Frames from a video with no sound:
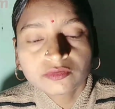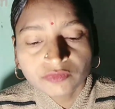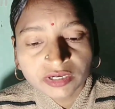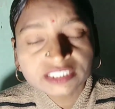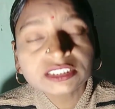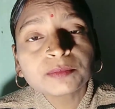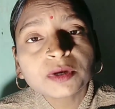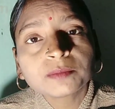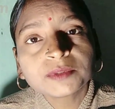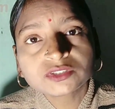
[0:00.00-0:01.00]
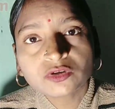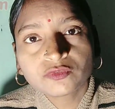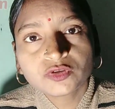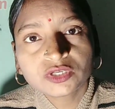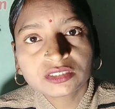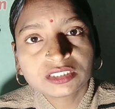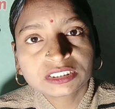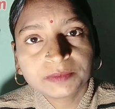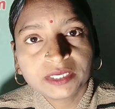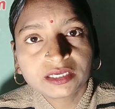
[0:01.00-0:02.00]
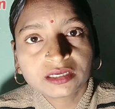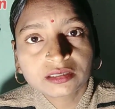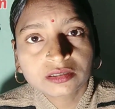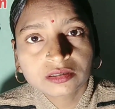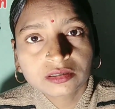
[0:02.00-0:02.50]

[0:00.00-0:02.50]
What is the purpose of your English speaking?